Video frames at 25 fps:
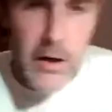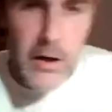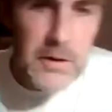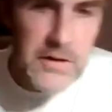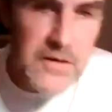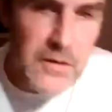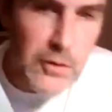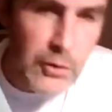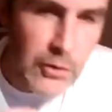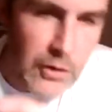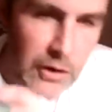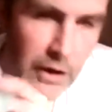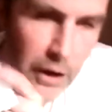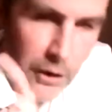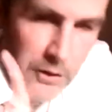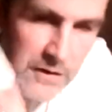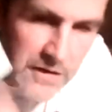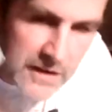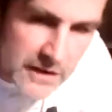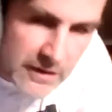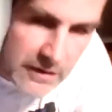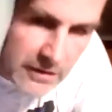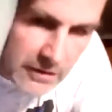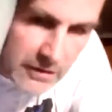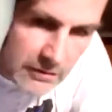it's all
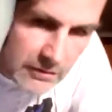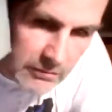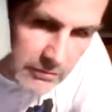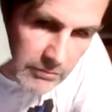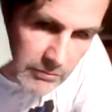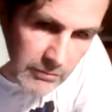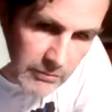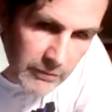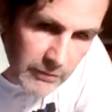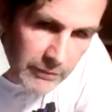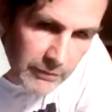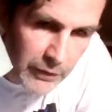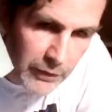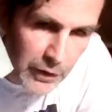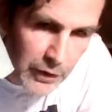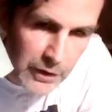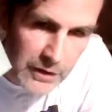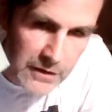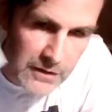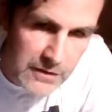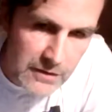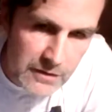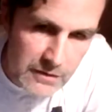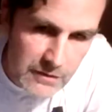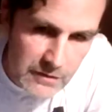coated
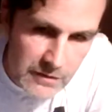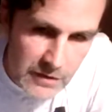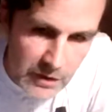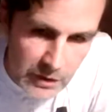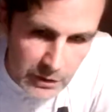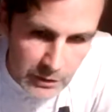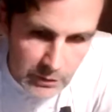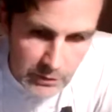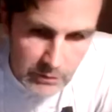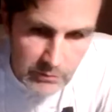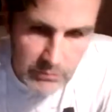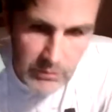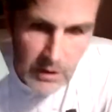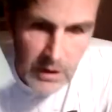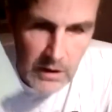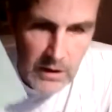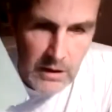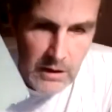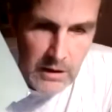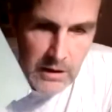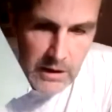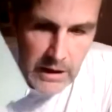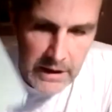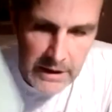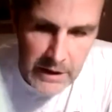first. So
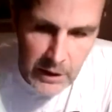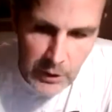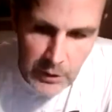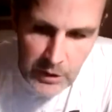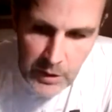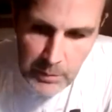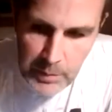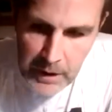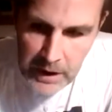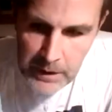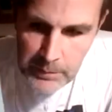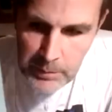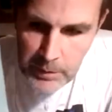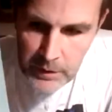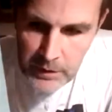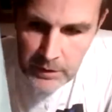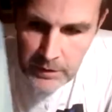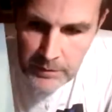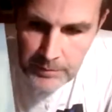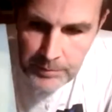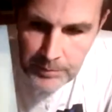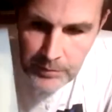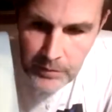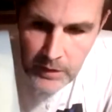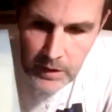I coat the paper
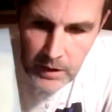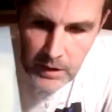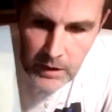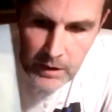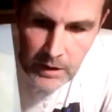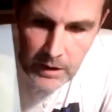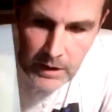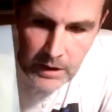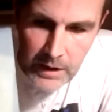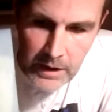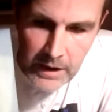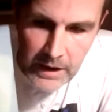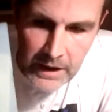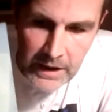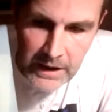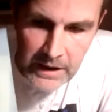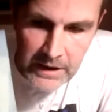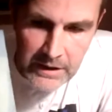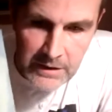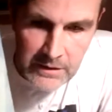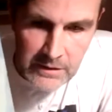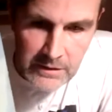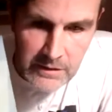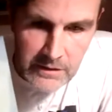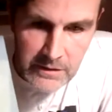
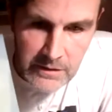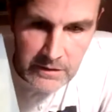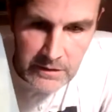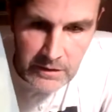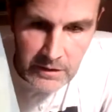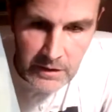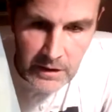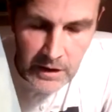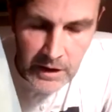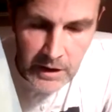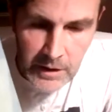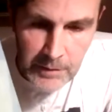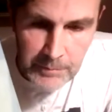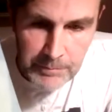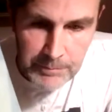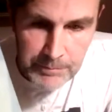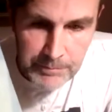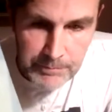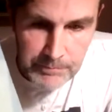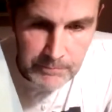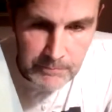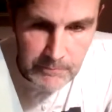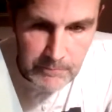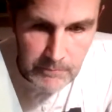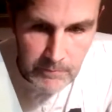and then
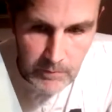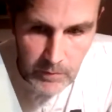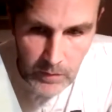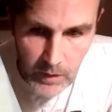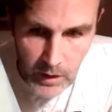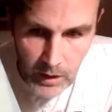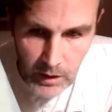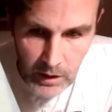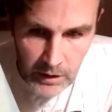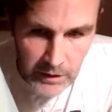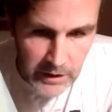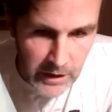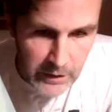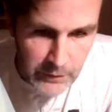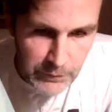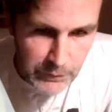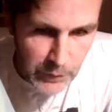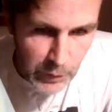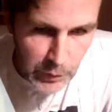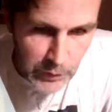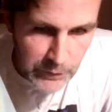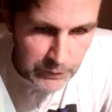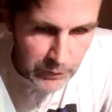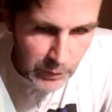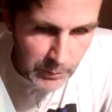
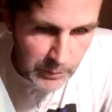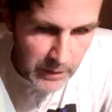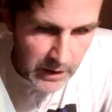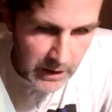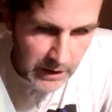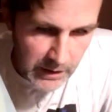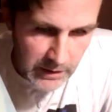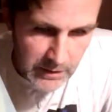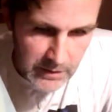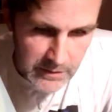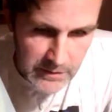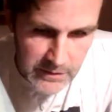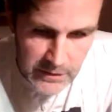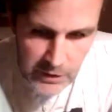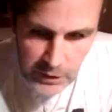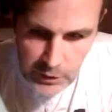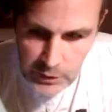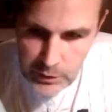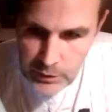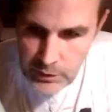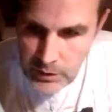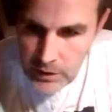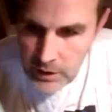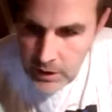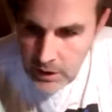fold from that.
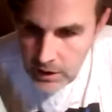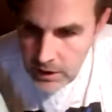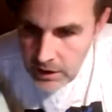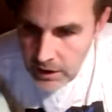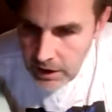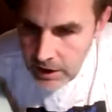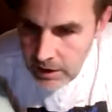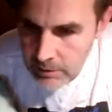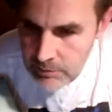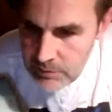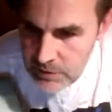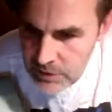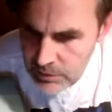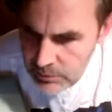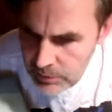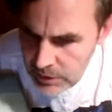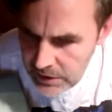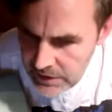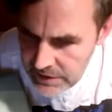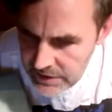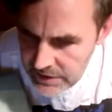So somebody's